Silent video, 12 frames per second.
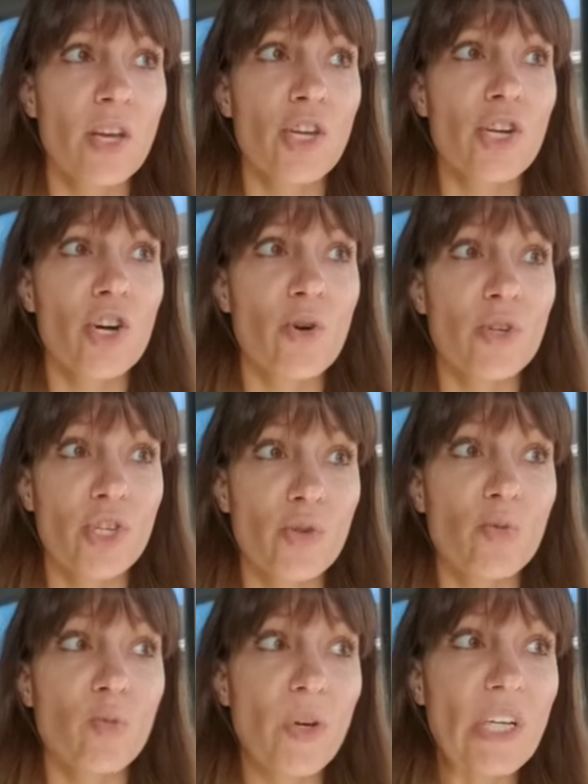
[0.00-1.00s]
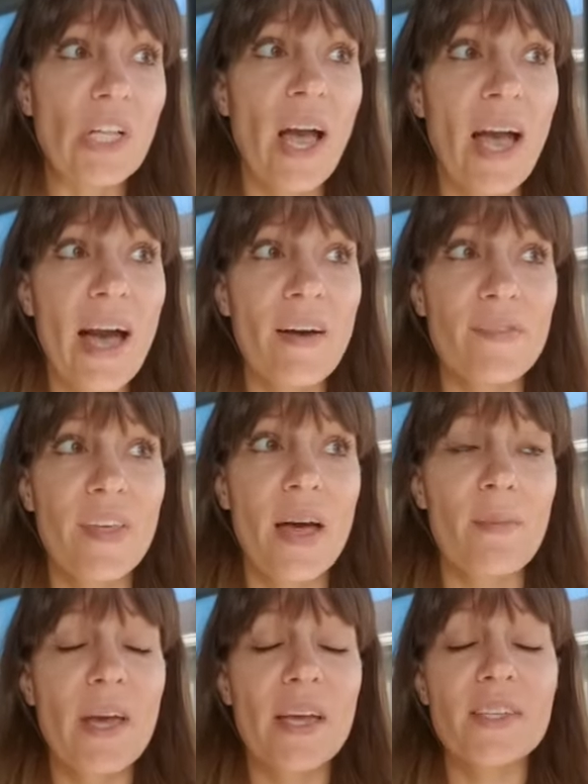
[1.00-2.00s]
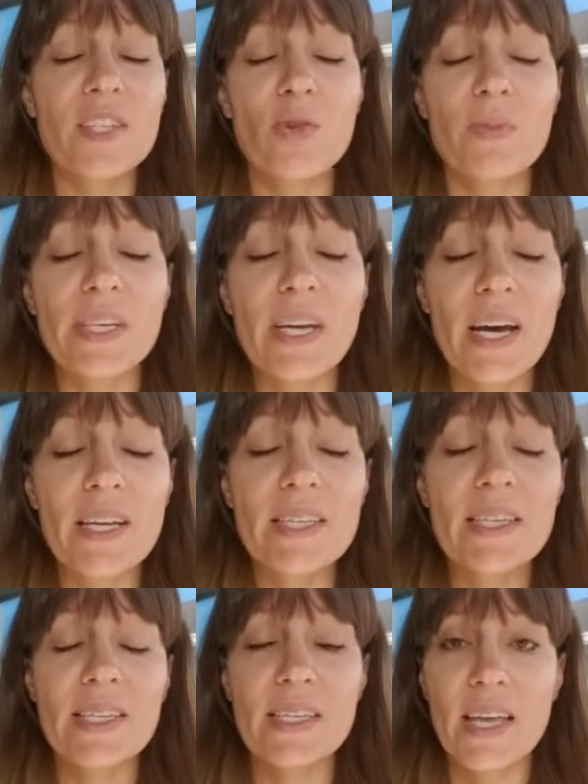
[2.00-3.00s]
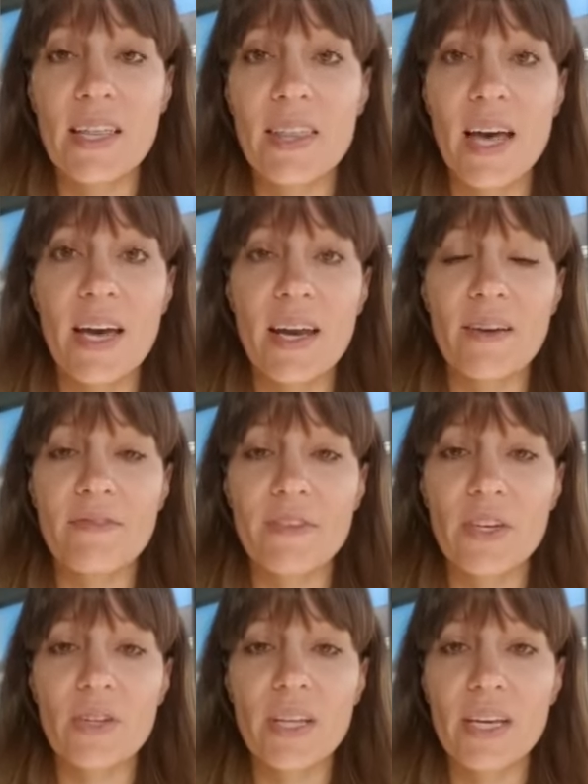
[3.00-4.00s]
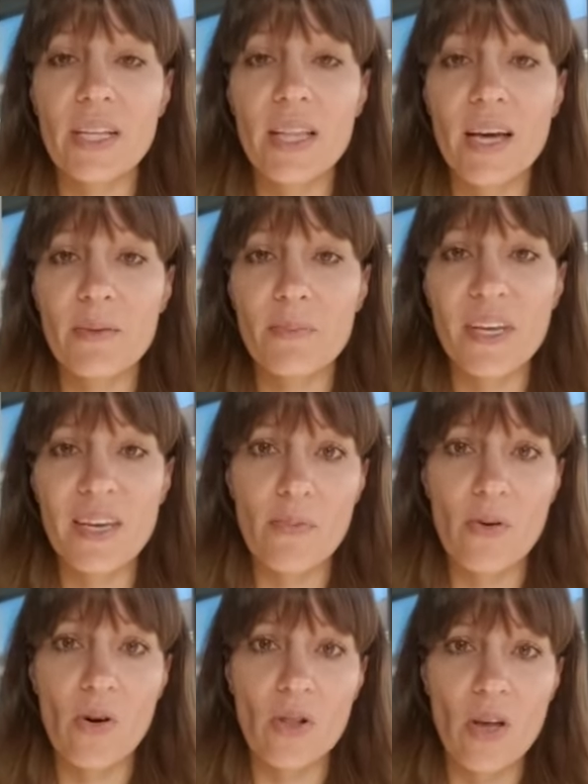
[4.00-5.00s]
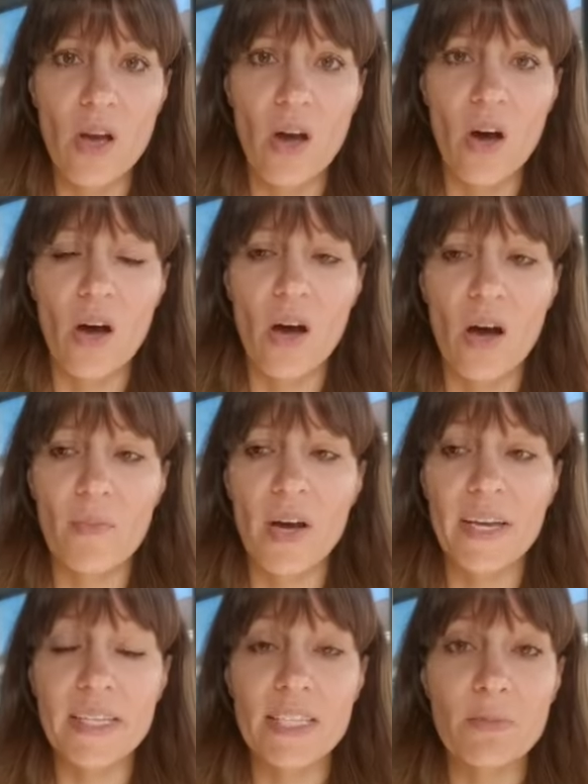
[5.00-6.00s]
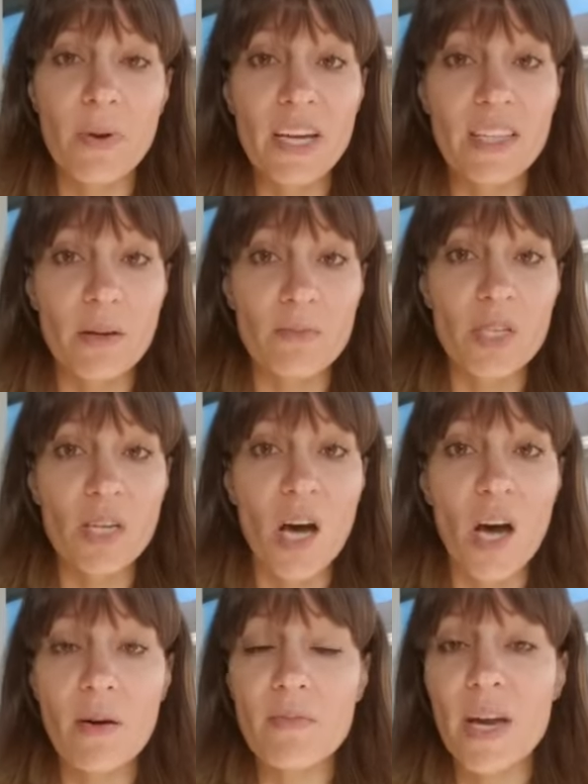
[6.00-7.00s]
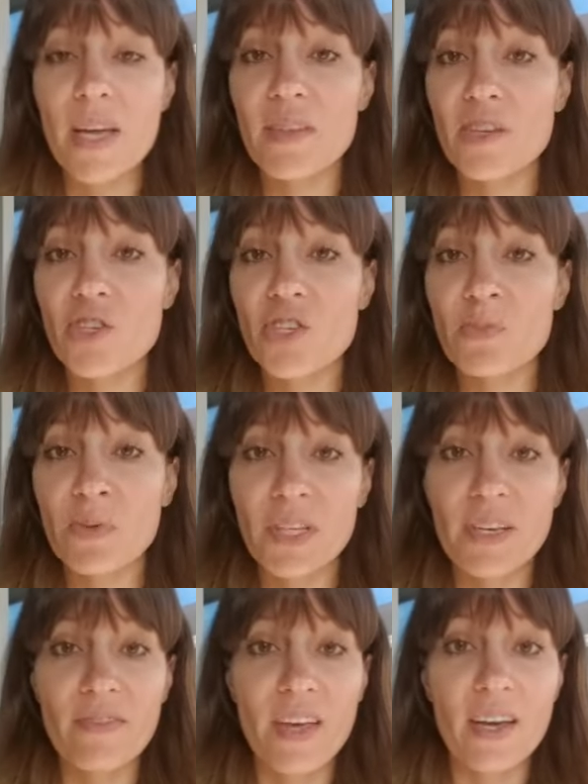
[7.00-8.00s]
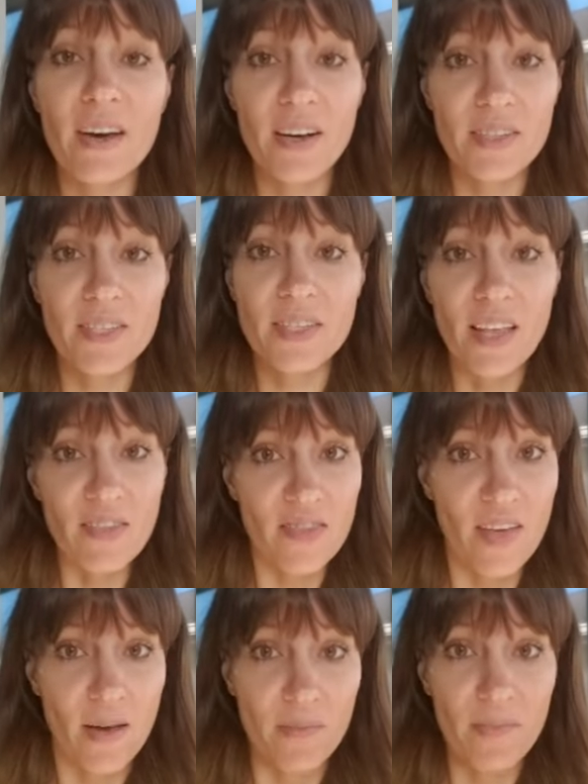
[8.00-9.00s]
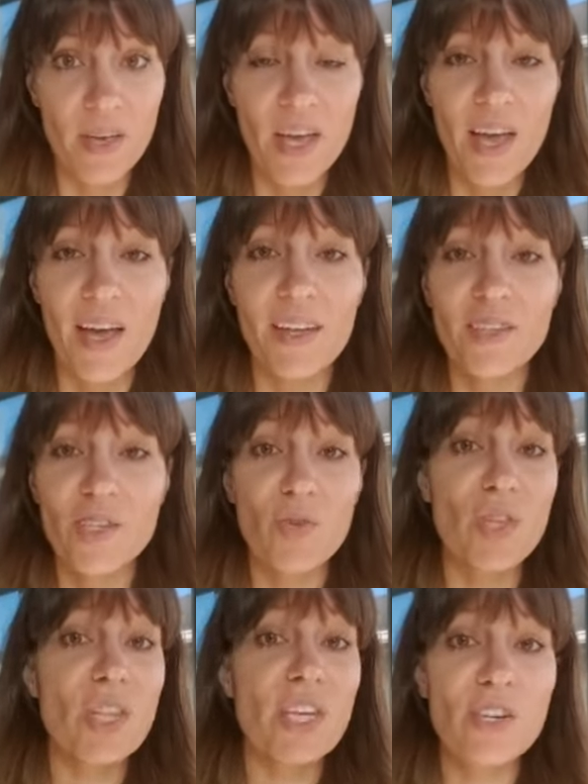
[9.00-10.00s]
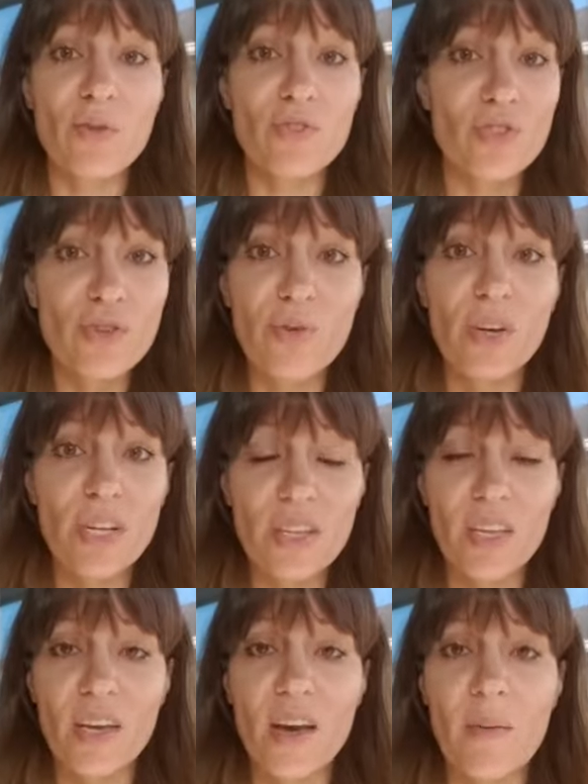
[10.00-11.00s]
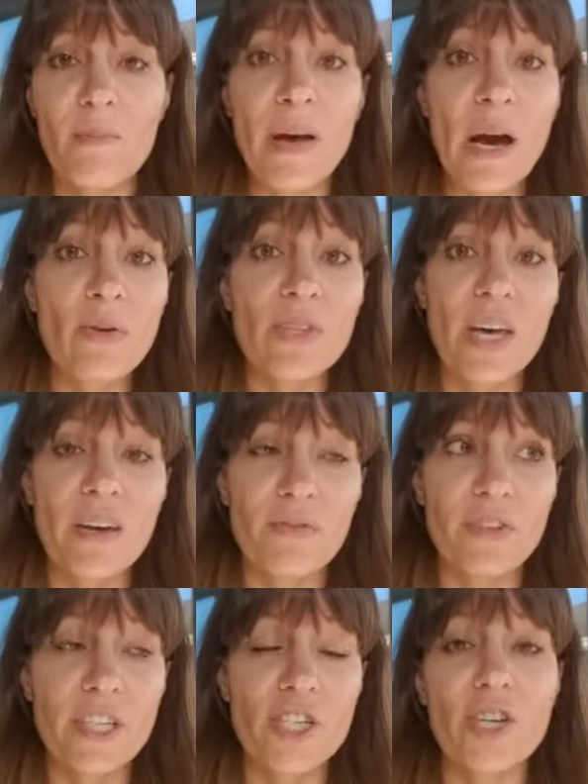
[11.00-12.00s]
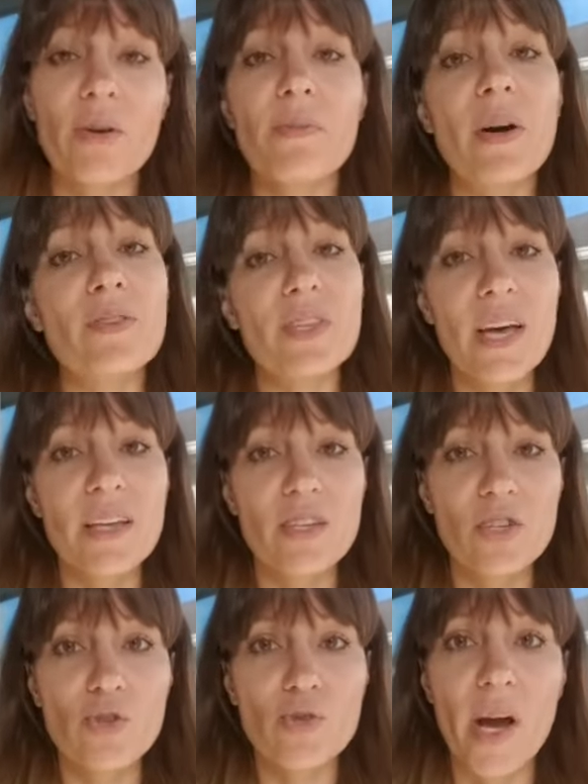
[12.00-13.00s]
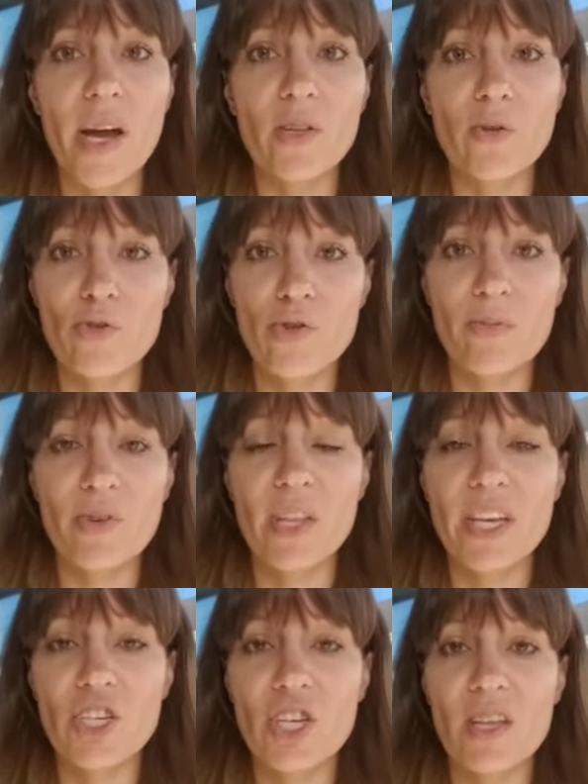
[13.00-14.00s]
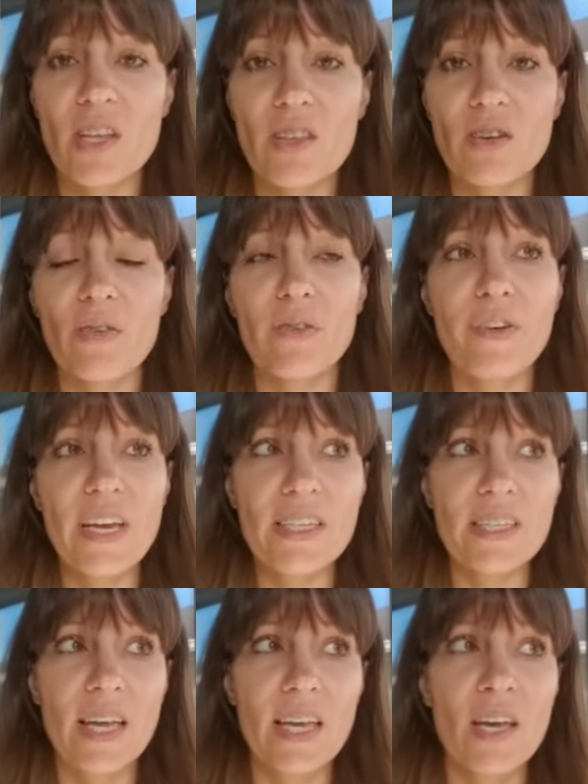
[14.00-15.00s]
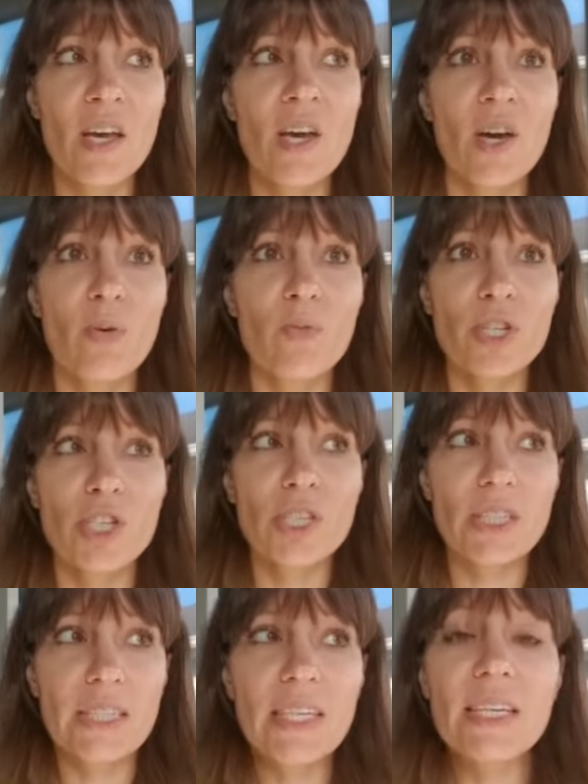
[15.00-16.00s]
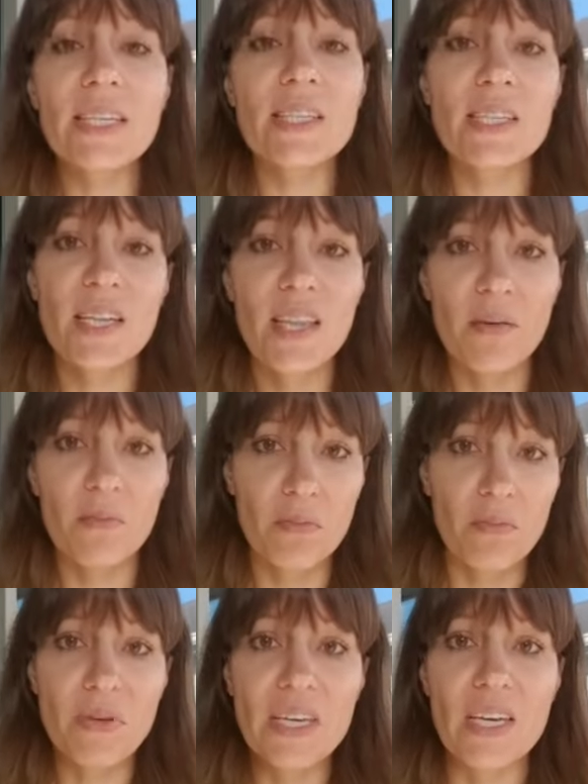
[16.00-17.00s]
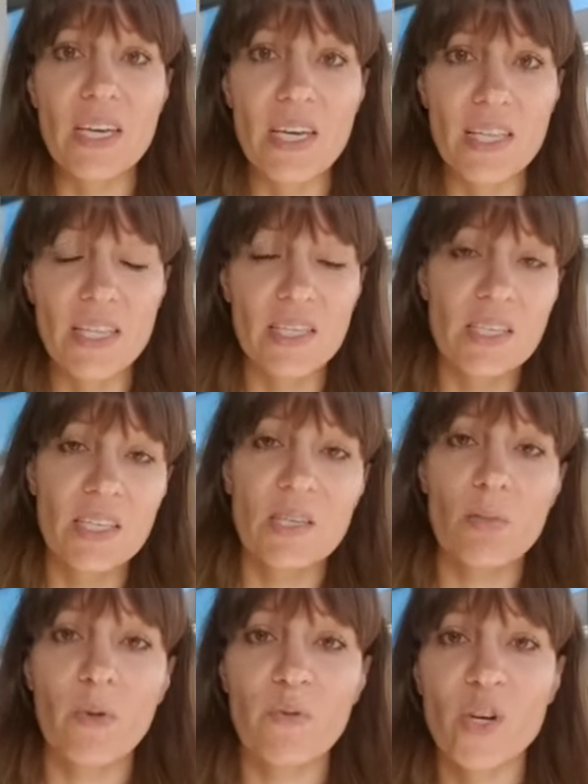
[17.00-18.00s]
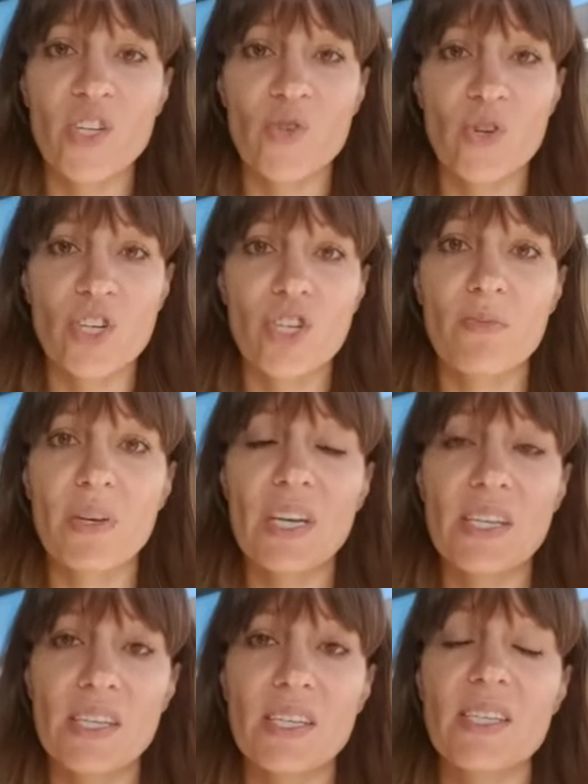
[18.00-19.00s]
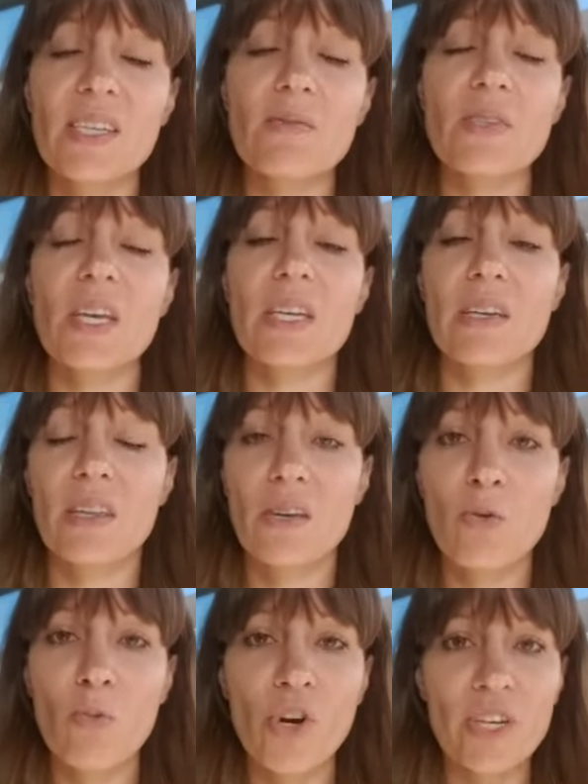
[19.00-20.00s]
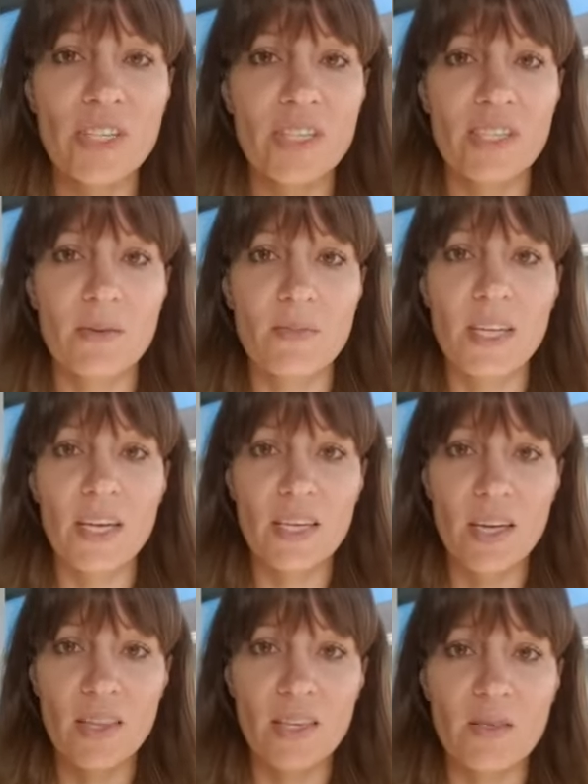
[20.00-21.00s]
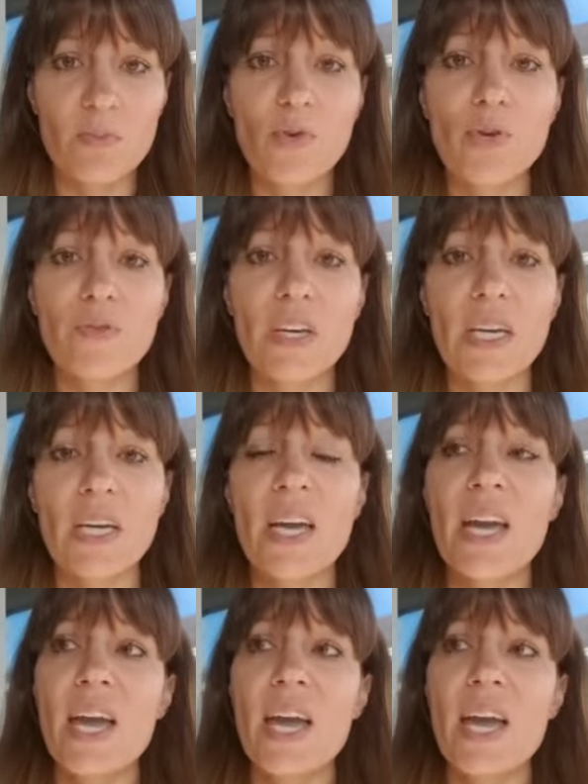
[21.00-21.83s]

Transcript: You know, you will have them. And so because he said that, I feel like a lot of people um, expect them to come and then just believe that God sent them. And so then they don't do anything about that affliction, about that trial or tribulation that they're facing, which leads to them being in this system of frustration because it seems like nothing works. It seems like nothing's moving,